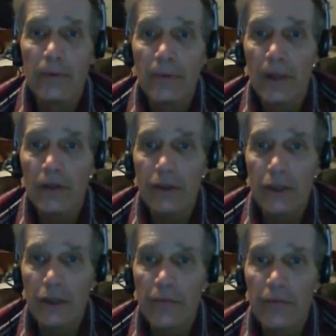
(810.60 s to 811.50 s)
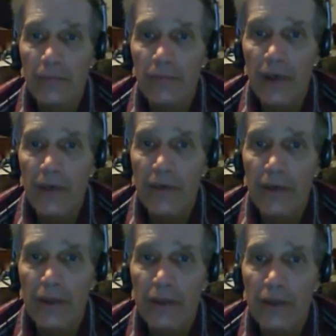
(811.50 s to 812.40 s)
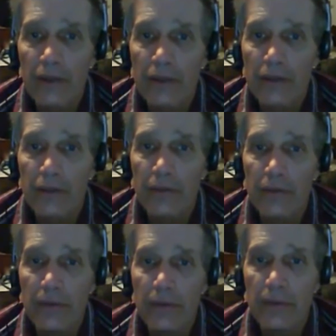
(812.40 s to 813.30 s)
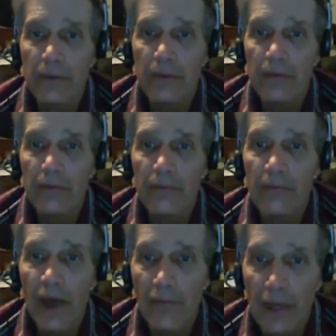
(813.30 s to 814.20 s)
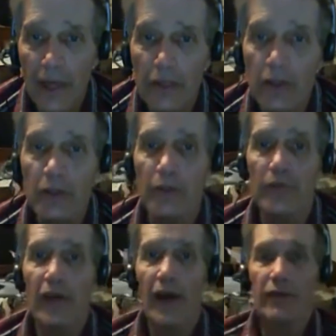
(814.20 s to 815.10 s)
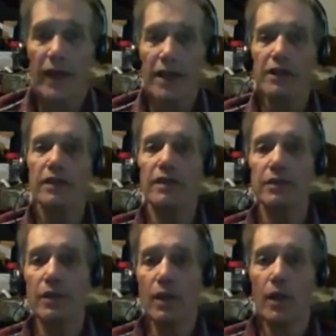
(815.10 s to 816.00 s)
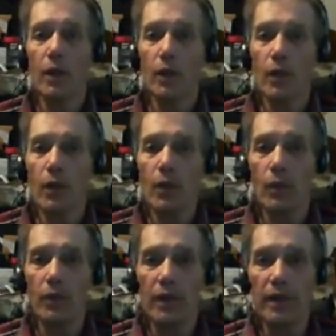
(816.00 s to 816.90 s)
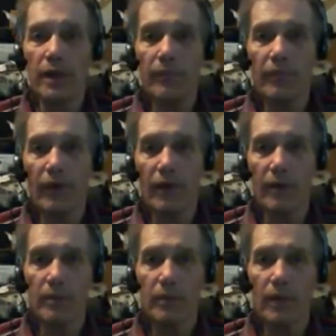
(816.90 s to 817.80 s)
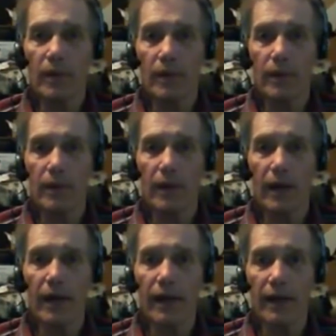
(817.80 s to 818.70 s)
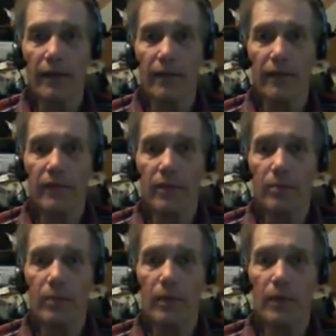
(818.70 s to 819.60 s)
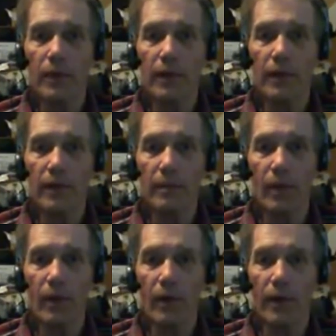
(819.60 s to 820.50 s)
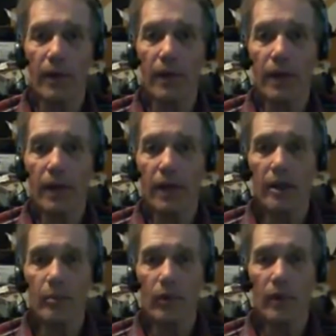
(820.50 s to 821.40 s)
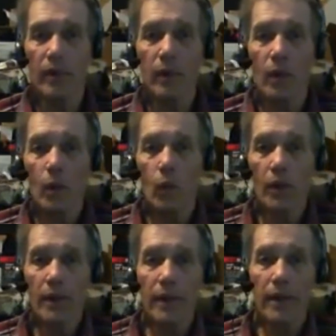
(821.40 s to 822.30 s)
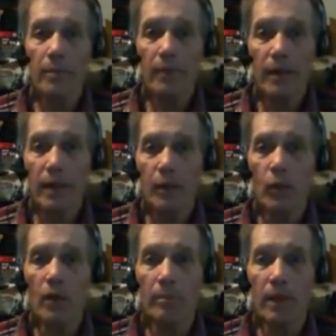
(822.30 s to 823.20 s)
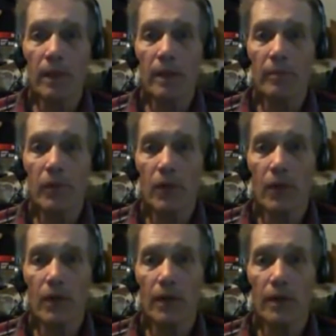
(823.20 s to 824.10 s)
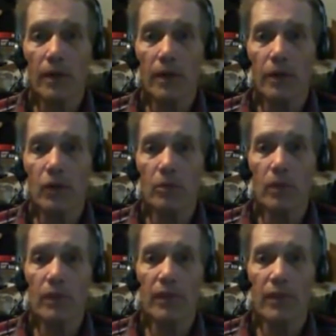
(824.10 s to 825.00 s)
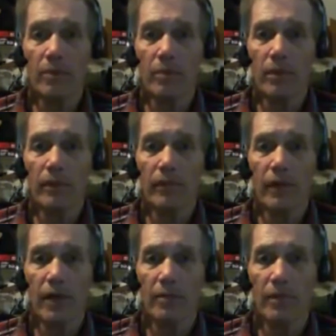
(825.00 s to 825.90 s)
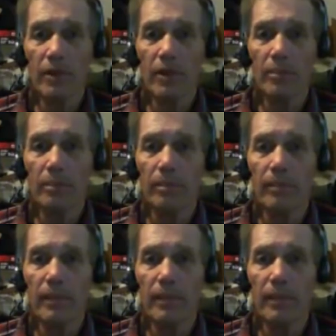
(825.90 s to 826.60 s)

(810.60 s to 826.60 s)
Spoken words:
transition from foundationless to foundationless when the deep frames I have brood in them already. I'm running one deep and one medium currently, so moving the brood frames up